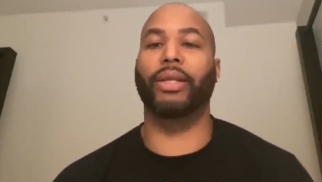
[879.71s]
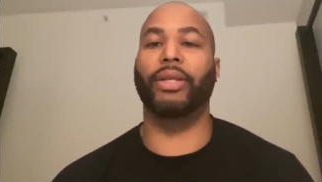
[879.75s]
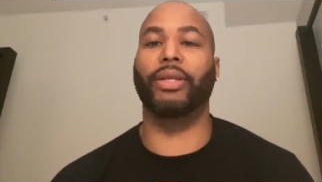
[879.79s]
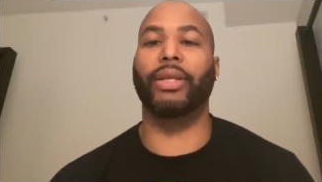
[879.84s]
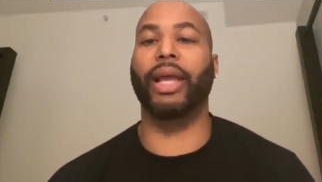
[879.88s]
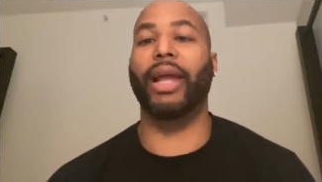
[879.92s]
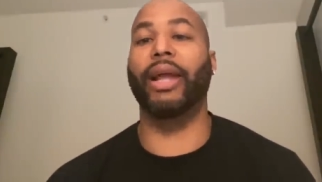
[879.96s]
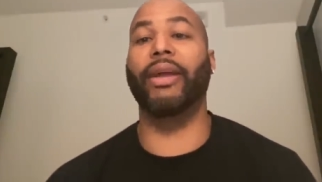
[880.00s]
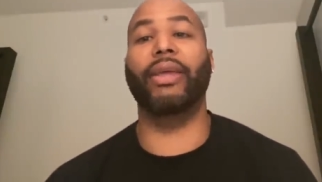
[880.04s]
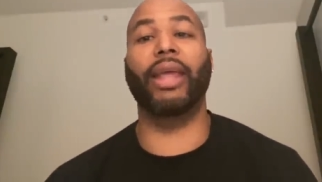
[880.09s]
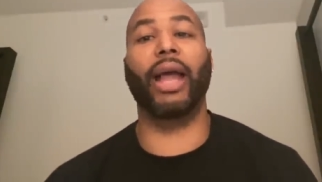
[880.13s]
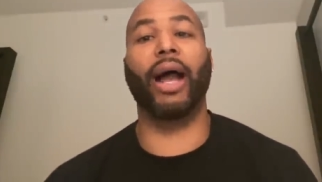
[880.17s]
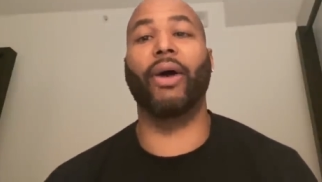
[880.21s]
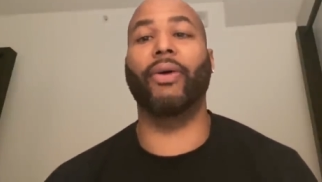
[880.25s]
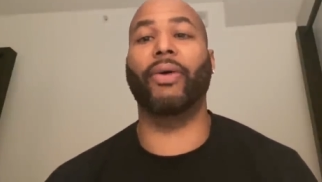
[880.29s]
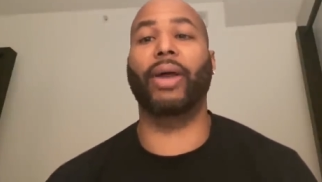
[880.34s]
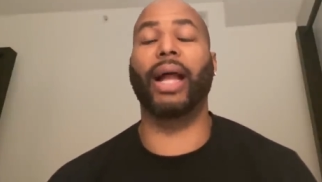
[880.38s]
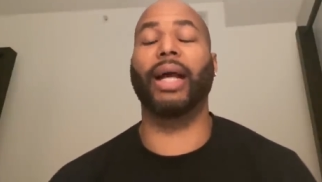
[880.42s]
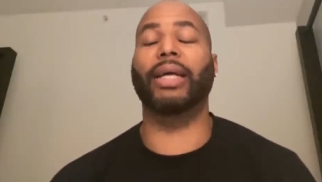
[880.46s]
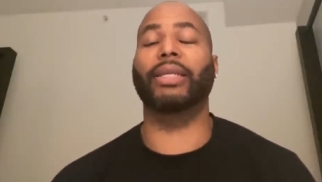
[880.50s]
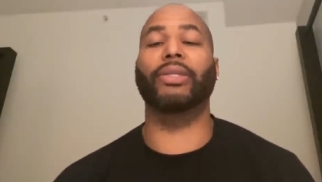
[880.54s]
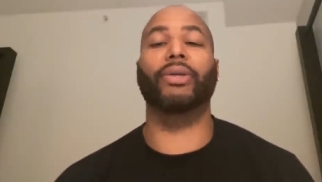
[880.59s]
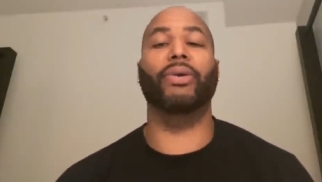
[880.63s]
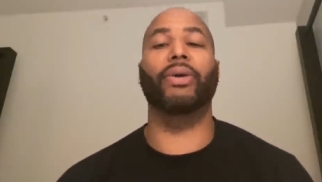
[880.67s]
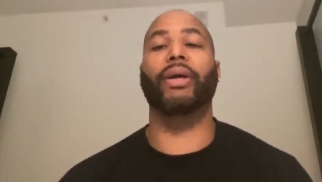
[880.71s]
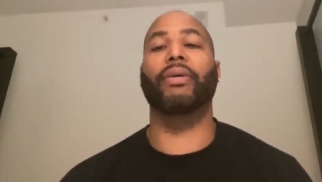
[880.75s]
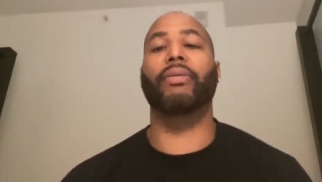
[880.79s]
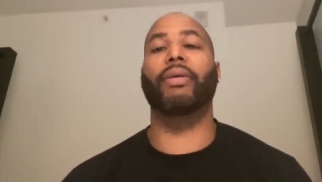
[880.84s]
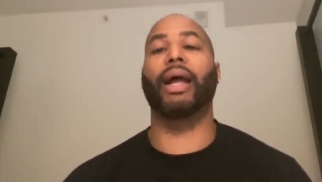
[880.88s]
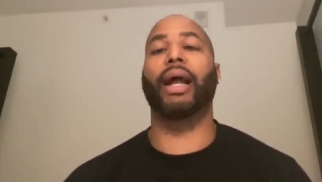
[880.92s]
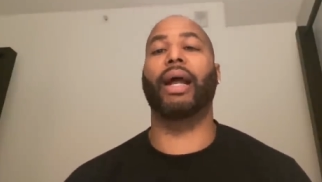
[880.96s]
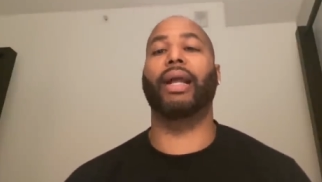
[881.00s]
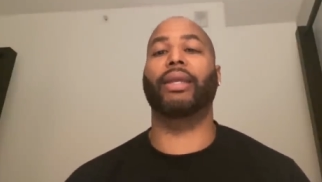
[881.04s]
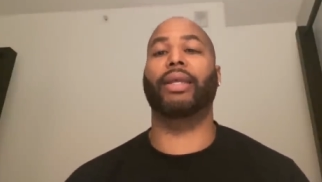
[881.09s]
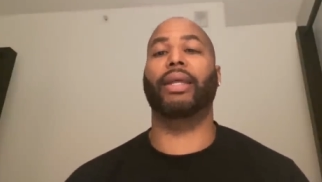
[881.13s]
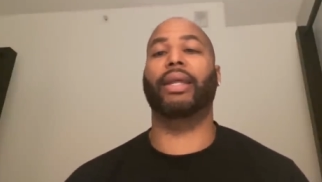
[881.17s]
Eh, y'all guys know every
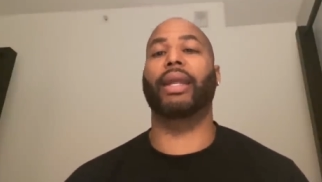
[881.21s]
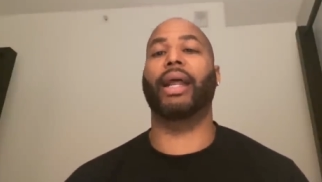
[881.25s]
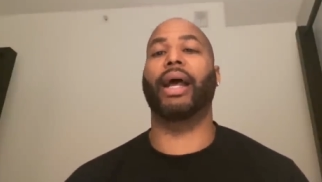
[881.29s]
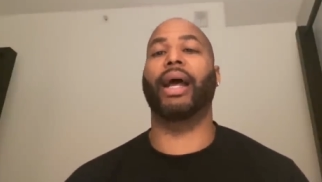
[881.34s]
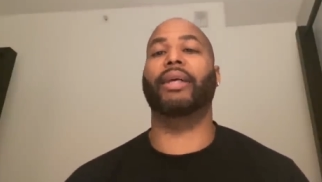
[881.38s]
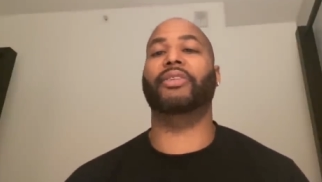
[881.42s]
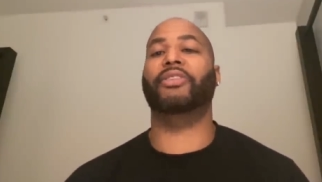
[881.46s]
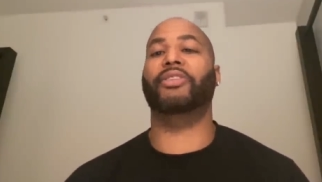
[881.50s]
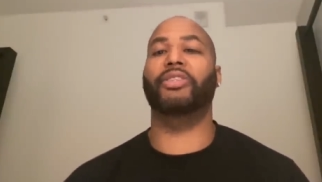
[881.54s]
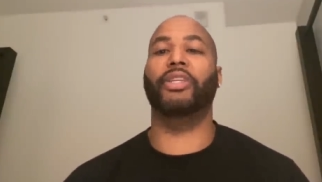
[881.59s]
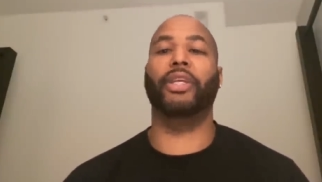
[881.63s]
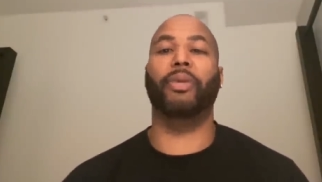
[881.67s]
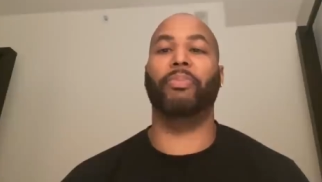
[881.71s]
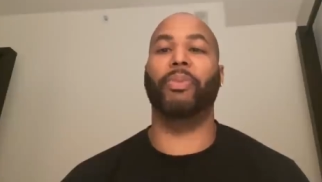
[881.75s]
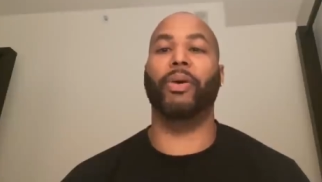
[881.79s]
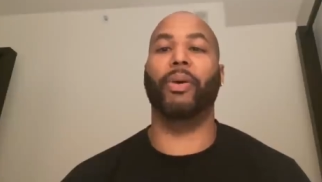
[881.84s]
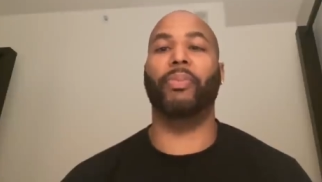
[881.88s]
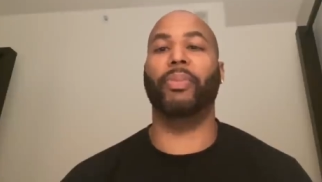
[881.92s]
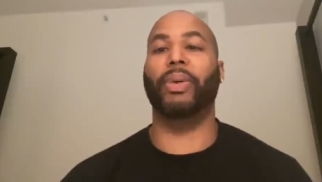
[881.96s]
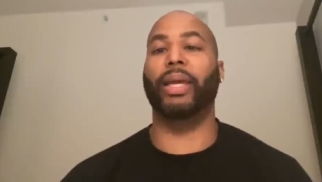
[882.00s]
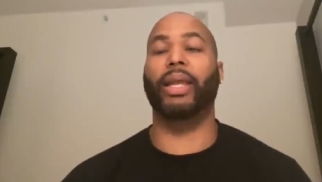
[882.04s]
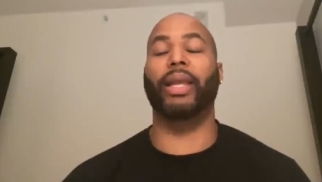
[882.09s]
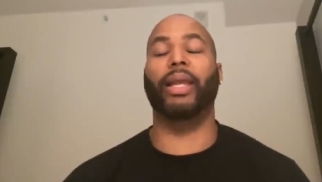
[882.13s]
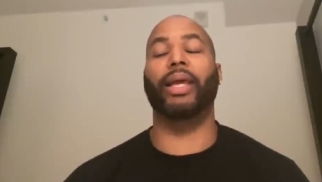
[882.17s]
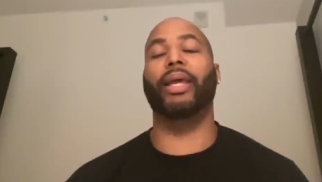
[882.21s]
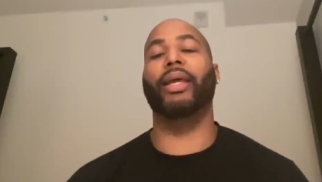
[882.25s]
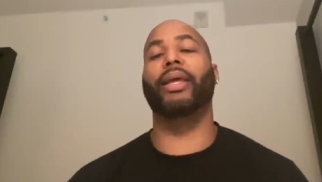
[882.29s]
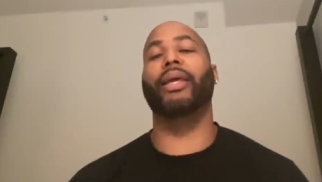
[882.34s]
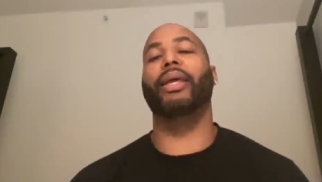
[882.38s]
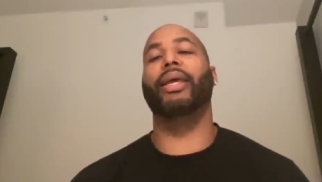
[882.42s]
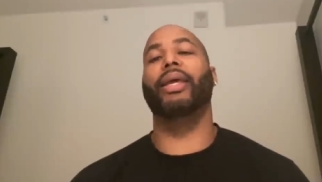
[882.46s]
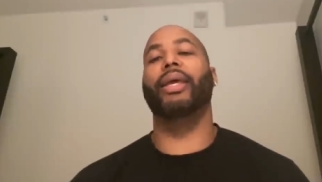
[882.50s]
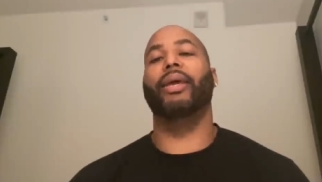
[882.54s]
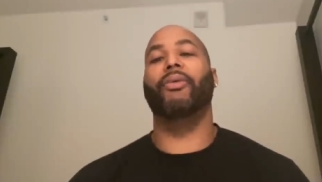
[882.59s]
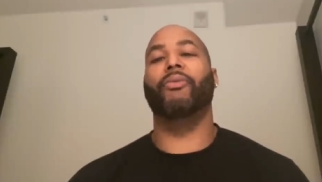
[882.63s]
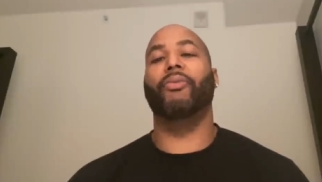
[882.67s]
now and then I'll slip up and then
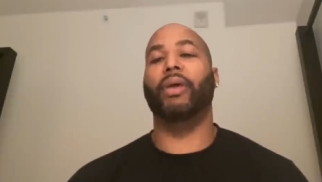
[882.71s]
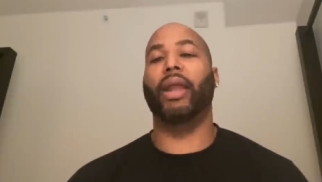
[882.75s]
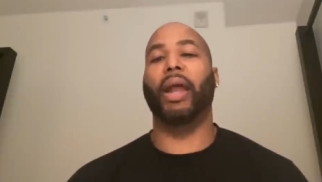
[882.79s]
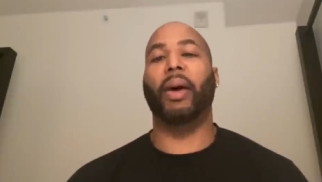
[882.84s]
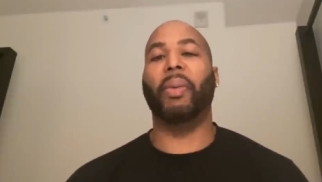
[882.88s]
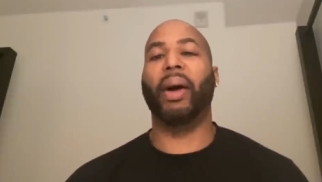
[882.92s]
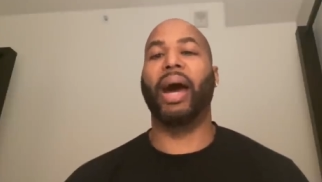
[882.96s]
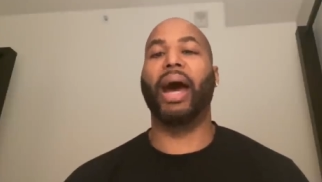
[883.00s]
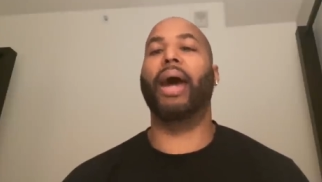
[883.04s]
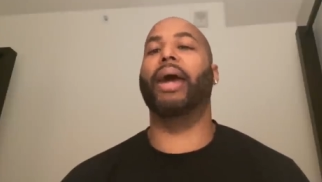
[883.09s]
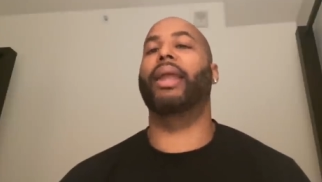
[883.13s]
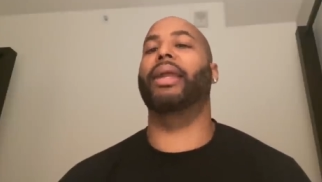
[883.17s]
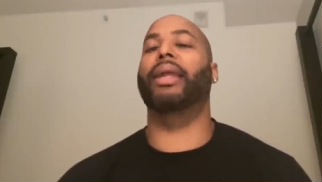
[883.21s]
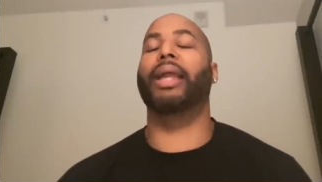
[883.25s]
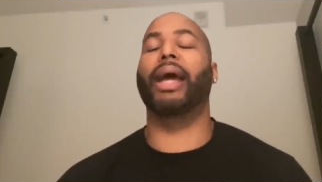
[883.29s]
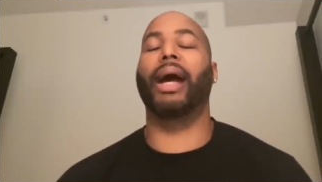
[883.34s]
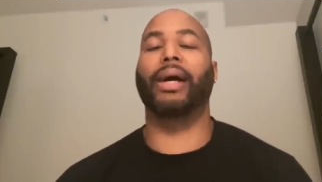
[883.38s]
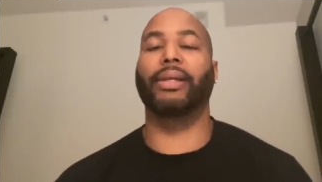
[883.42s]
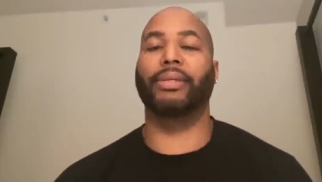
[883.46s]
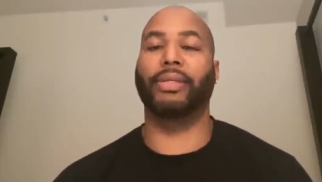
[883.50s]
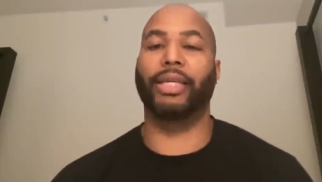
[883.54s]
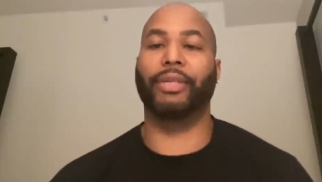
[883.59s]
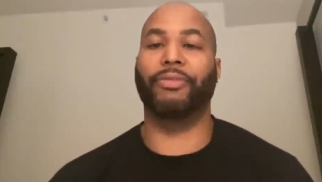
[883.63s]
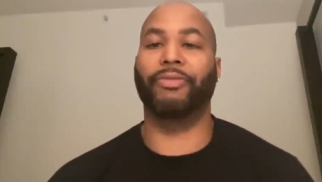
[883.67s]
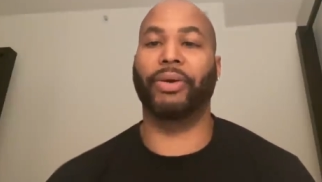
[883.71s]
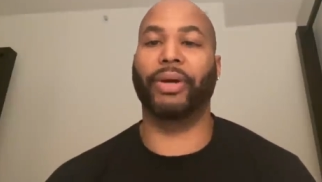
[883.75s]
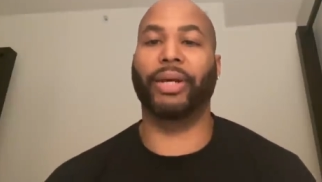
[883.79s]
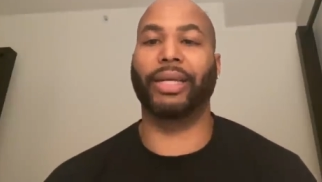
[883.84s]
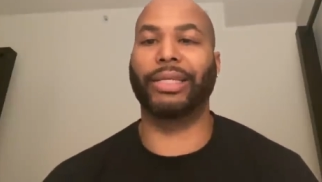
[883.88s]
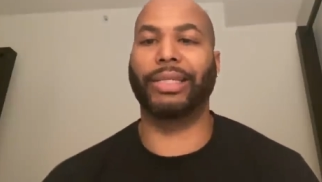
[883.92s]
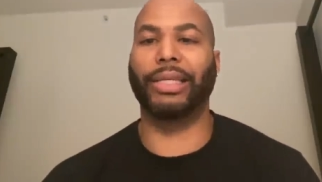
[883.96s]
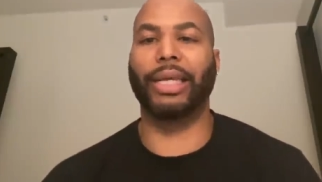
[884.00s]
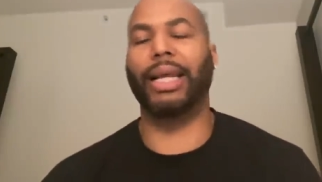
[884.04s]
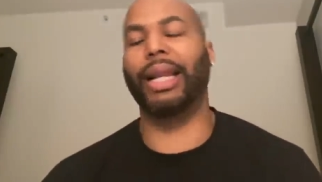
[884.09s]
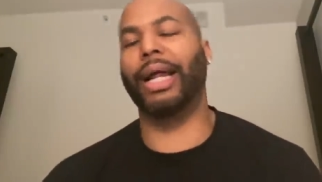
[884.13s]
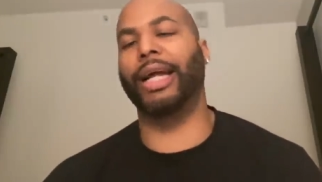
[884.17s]
when I'm hot and I just fucking
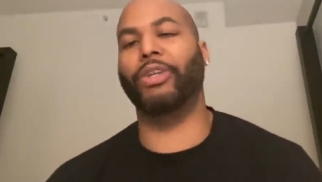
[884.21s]
say it.